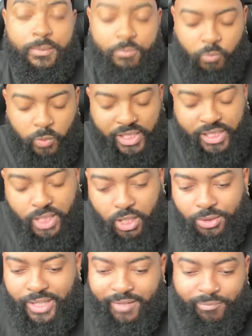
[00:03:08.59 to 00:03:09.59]
We
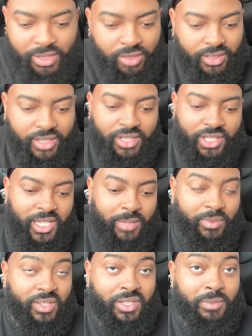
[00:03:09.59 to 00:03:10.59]
know they built this
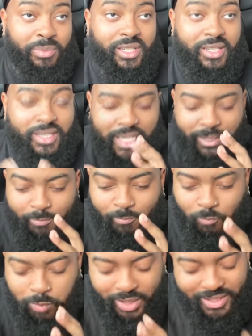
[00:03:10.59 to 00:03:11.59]
championship because they,
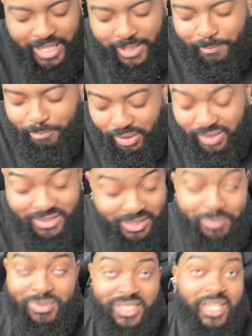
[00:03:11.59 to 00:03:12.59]
they booked
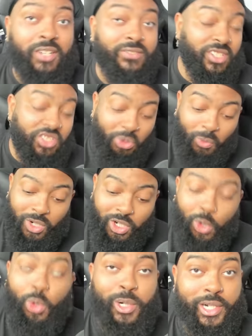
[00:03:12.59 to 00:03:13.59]
themselves into a
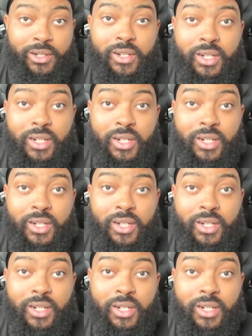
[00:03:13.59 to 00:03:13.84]
corner.